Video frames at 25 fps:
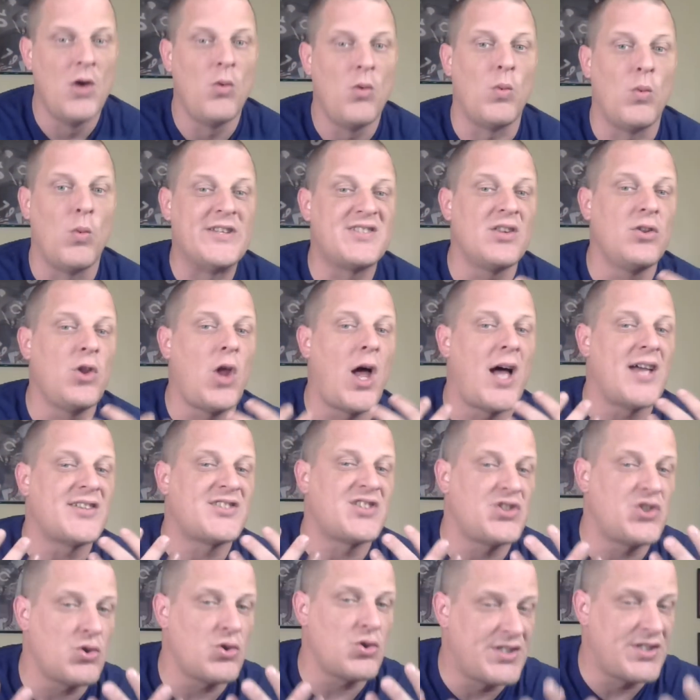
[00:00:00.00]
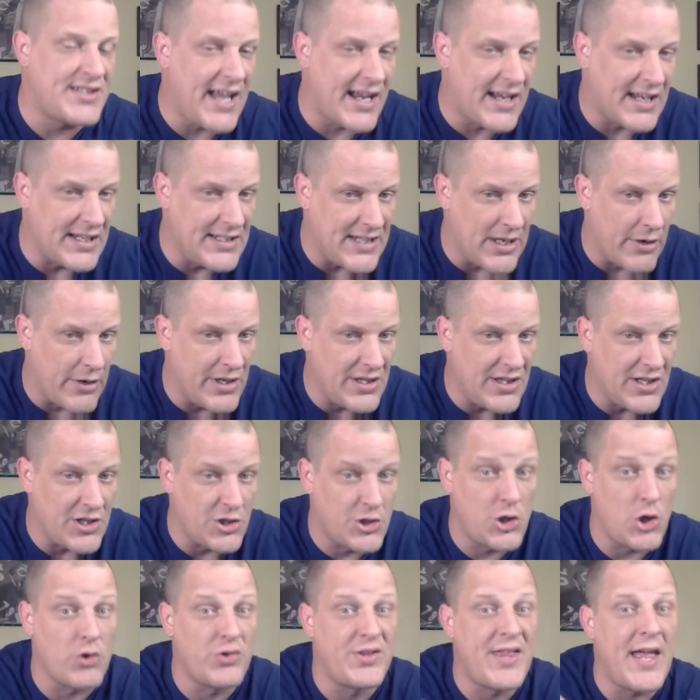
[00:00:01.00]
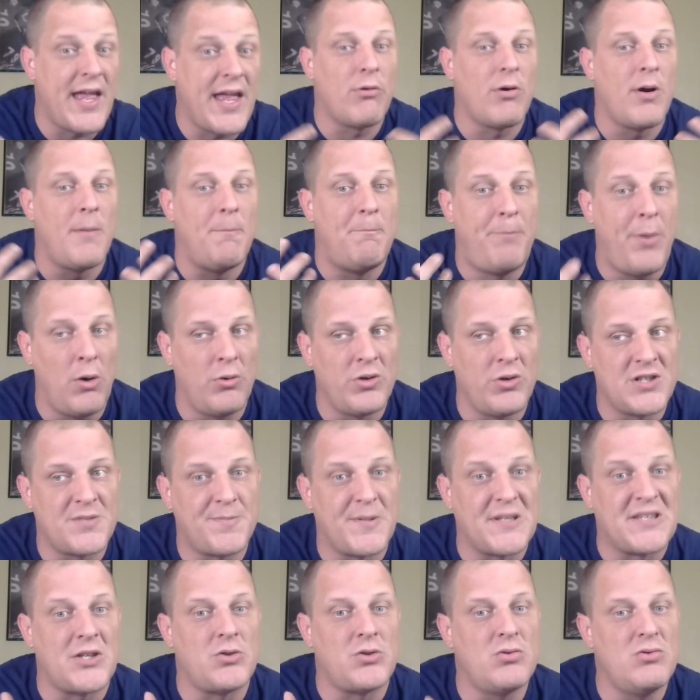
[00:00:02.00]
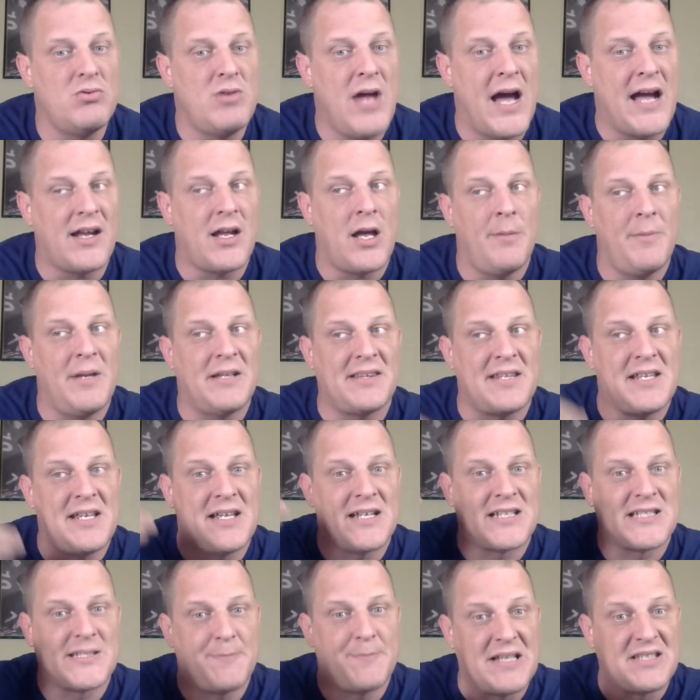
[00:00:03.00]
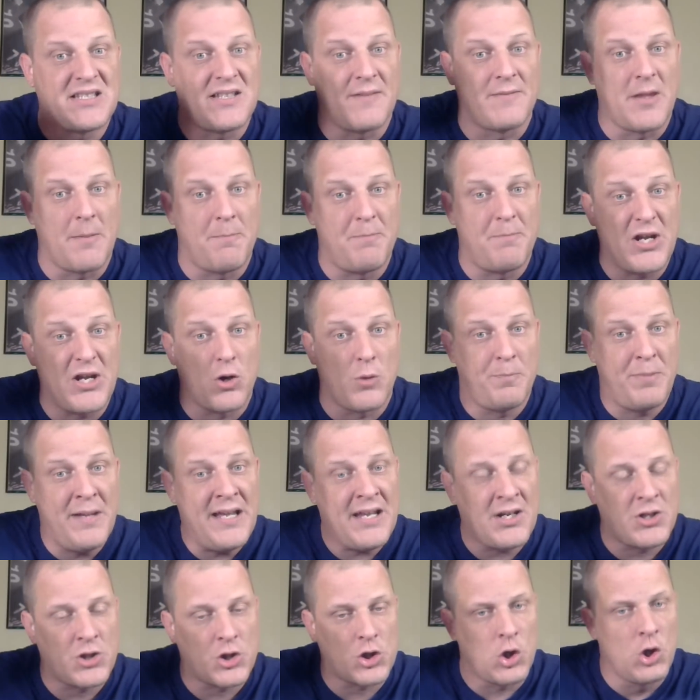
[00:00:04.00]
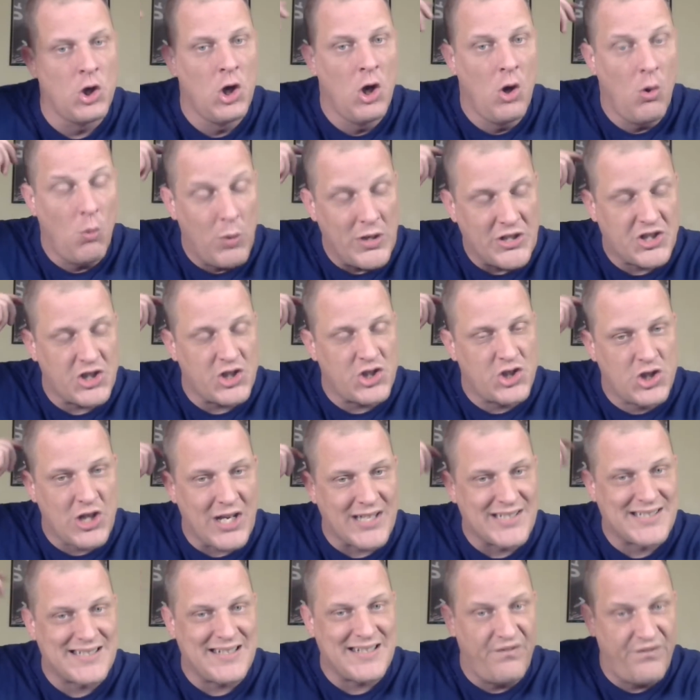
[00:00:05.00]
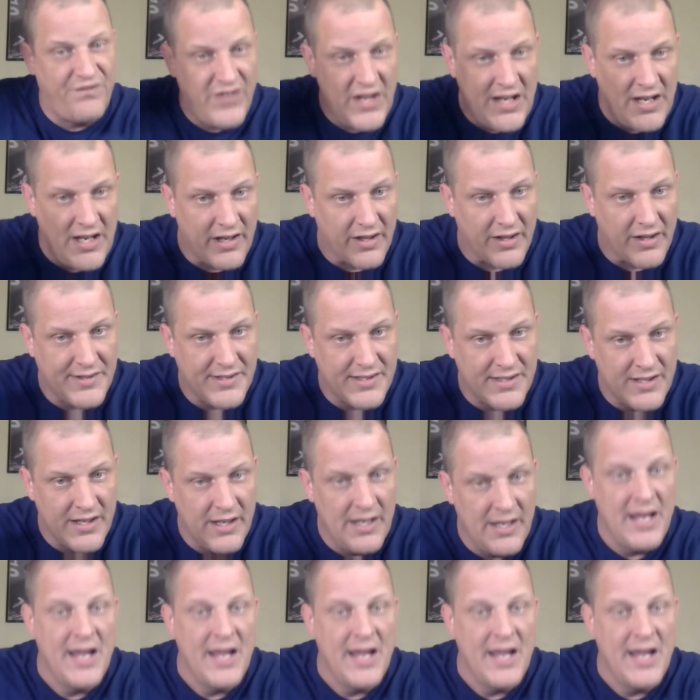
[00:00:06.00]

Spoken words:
Wins and losses are secondary this year. They are a bonus, but they do not come at the expense of the bigger picture, which is Justin Fields.